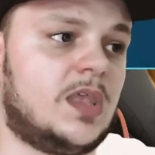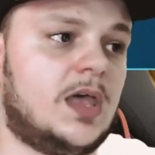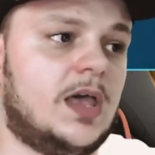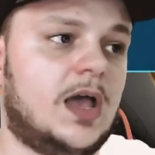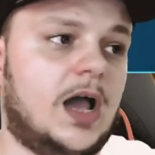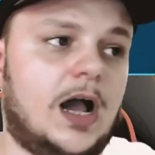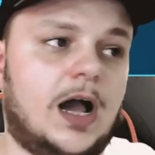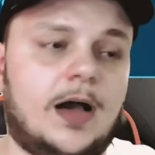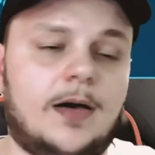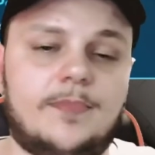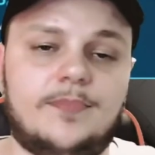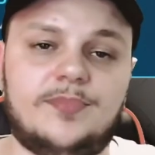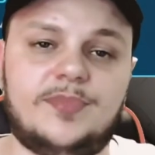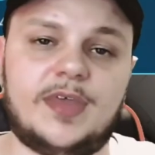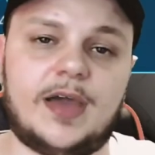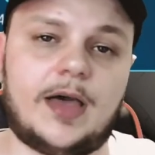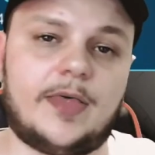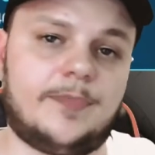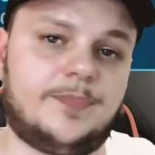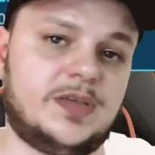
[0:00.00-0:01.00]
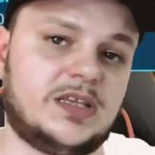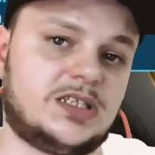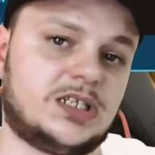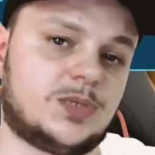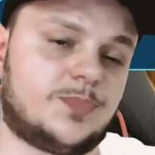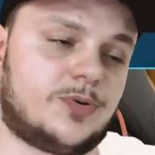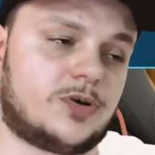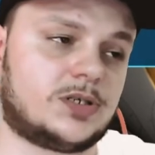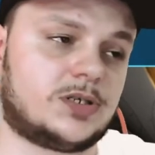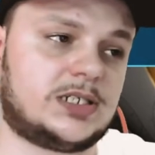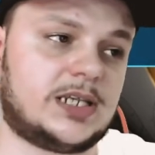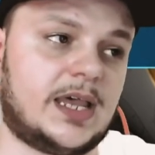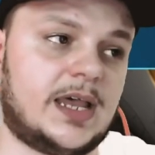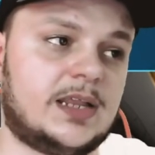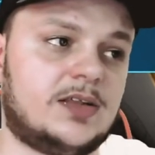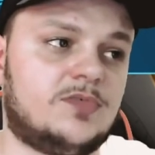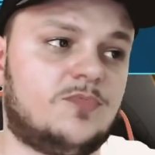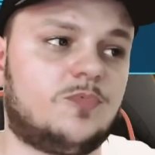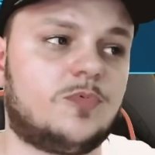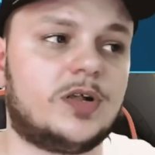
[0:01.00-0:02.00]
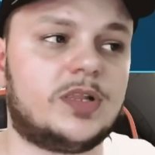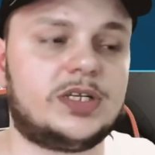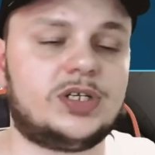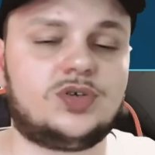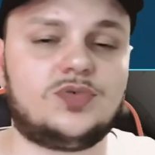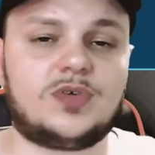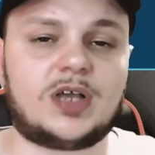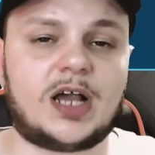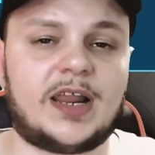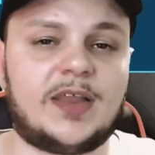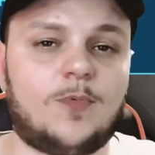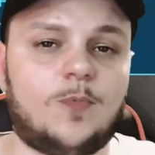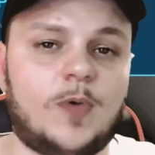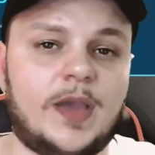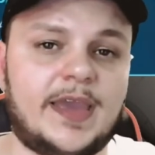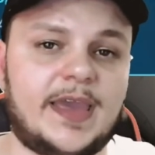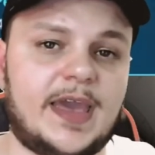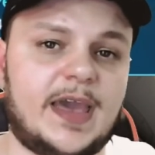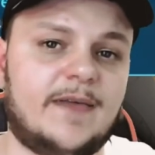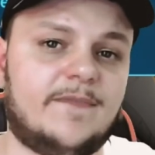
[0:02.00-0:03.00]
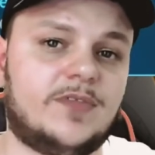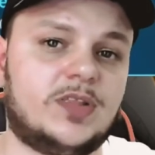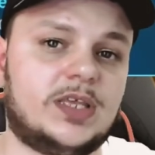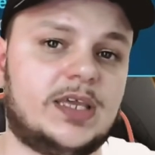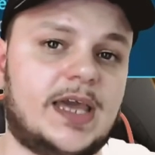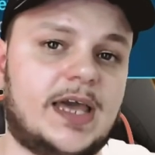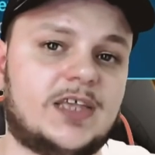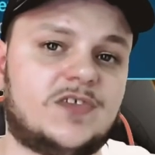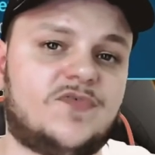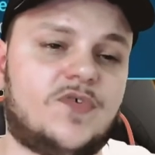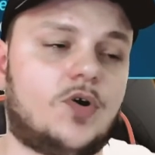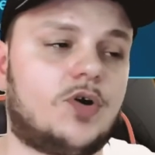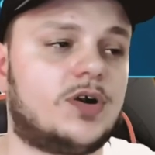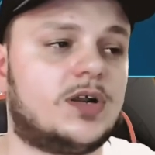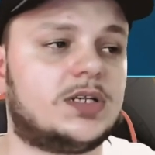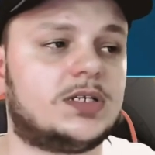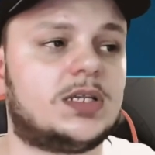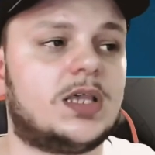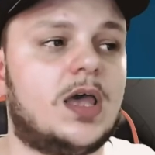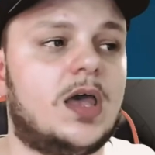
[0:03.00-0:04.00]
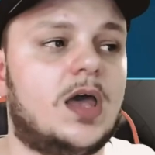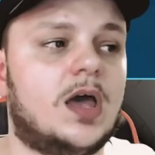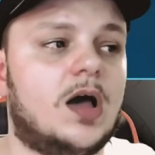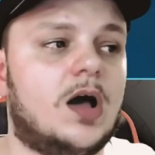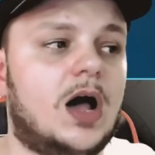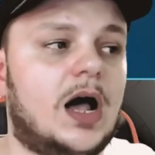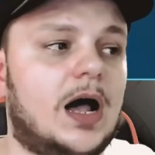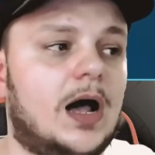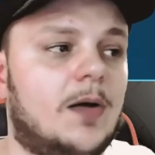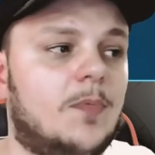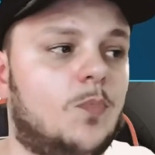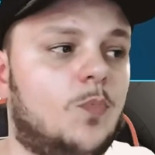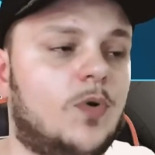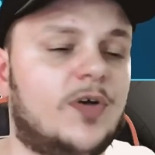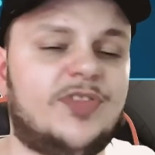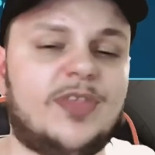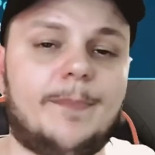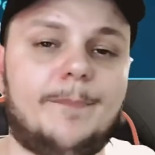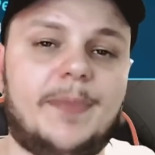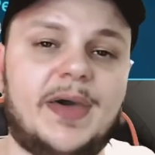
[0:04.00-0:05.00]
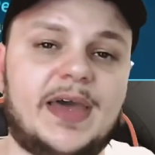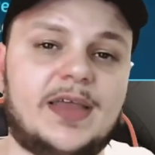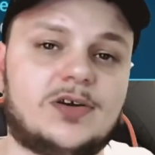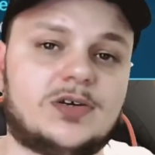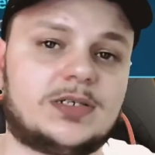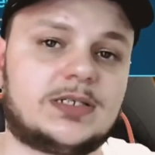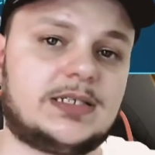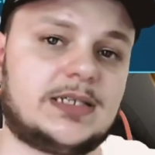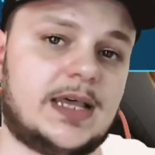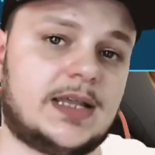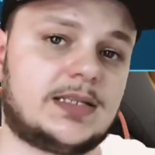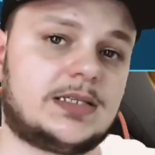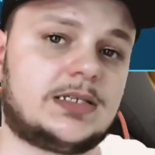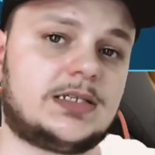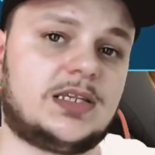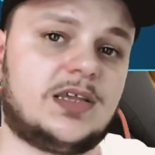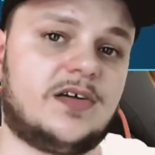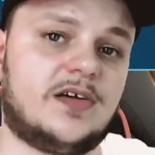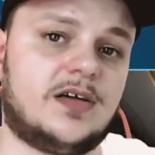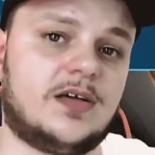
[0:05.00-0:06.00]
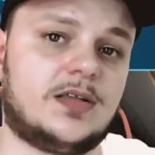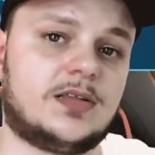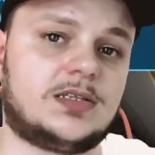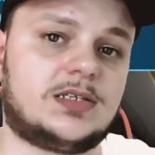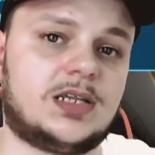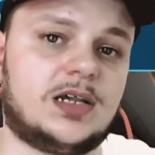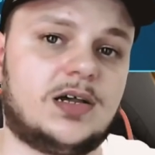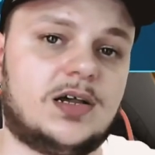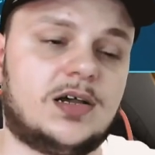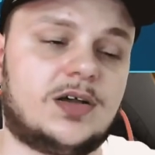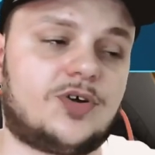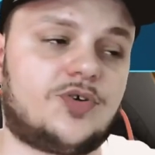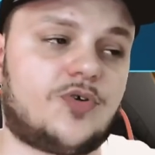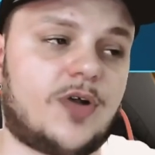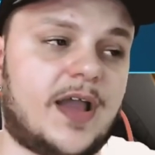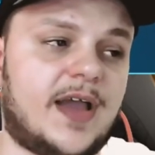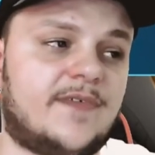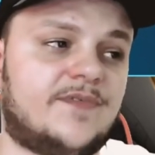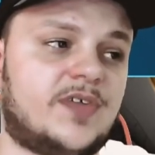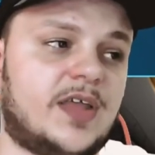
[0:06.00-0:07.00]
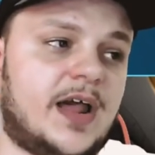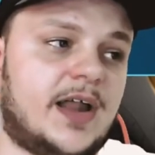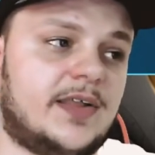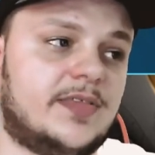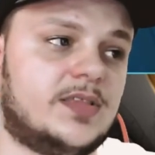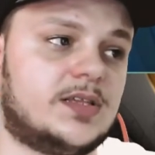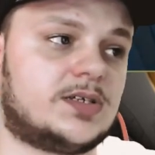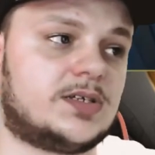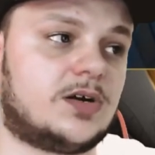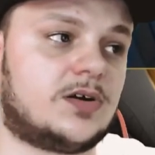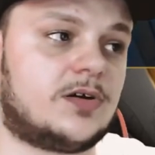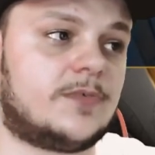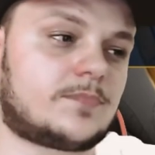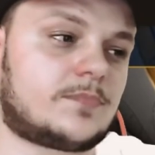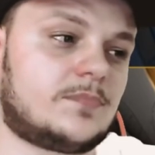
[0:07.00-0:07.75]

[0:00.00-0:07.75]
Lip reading: Now the pieces per set really do kind of weigh heavily as far as what the better sets to craft out of this are.